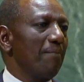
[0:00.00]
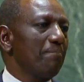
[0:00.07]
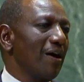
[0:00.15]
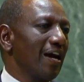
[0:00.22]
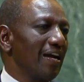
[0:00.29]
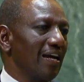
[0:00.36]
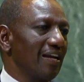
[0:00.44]

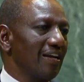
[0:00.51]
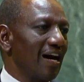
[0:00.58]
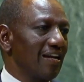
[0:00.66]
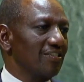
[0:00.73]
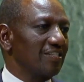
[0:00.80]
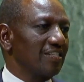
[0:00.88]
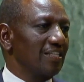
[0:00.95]
thereby
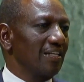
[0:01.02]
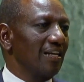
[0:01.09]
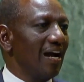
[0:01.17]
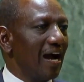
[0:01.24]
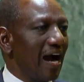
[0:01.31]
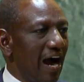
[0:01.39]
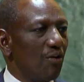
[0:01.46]

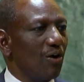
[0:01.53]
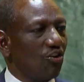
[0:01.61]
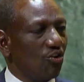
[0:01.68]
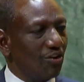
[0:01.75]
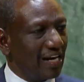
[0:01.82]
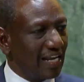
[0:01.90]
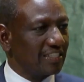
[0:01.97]
enhancing
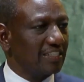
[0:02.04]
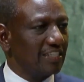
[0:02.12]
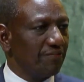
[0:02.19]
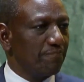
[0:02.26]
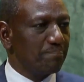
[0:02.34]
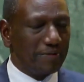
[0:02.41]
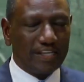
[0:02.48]
our
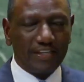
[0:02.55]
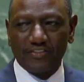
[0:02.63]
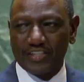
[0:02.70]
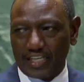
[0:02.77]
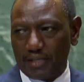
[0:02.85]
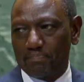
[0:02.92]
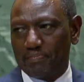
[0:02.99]
collective
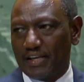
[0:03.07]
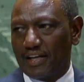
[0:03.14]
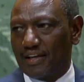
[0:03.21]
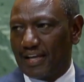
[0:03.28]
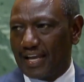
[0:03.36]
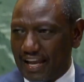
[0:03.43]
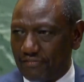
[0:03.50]

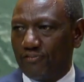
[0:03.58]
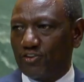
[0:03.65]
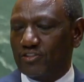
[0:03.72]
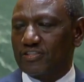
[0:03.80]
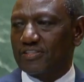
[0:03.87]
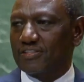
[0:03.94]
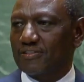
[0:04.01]
peacekeeping
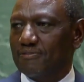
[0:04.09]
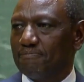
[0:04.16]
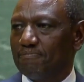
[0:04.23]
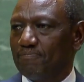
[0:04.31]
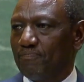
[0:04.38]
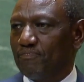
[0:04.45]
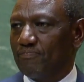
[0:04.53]

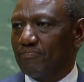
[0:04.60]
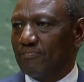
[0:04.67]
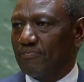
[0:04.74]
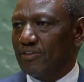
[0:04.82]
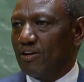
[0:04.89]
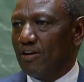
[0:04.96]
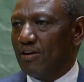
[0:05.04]
efforts.
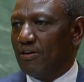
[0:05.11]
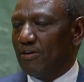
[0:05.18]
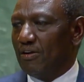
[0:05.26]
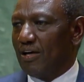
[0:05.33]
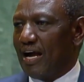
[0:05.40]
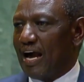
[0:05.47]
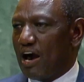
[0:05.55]

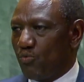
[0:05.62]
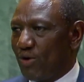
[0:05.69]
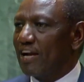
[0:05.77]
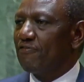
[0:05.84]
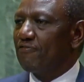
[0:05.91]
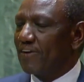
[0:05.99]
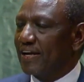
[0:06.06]

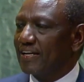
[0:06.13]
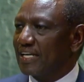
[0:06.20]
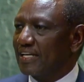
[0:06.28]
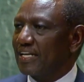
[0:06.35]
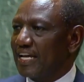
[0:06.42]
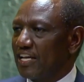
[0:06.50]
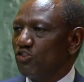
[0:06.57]
A
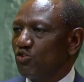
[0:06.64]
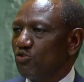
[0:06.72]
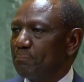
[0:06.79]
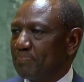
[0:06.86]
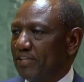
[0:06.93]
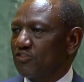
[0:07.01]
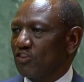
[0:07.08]
well-funded
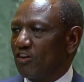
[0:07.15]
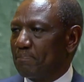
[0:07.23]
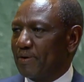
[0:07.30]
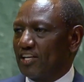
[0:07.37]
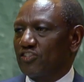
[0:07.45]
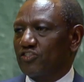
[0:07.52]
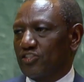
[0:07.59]
AU
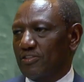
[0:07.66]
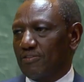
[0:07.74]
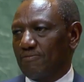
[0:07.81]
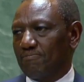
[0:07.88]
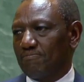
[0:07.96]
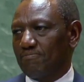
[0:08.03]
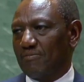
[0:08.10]
peace
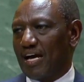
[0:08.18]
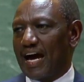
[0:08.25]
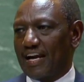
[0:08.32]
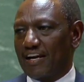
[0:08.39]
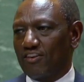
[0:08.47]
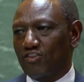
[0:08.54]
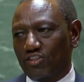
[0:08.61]
operation
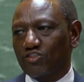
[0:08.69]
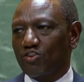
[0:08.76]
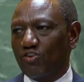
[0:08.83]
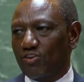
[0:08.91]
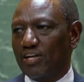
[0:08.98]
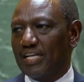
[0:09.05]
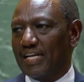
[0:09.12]
are
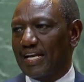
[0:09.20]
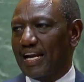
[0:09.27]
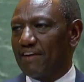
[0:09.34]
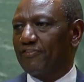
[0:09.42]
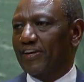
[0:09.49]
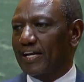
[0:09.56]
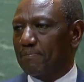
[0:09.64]
not
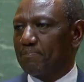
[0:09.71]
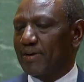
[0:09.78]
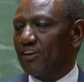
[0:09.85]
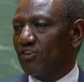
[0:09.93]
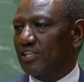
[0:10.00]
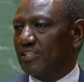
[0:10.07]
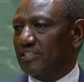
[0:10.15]
only an
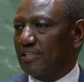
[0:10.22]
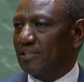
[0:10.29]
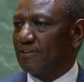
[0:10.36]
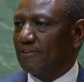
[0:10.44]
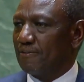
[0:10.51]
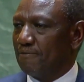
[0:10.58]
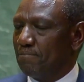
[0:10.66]
African
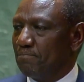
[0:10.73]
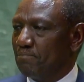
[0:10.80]
priority,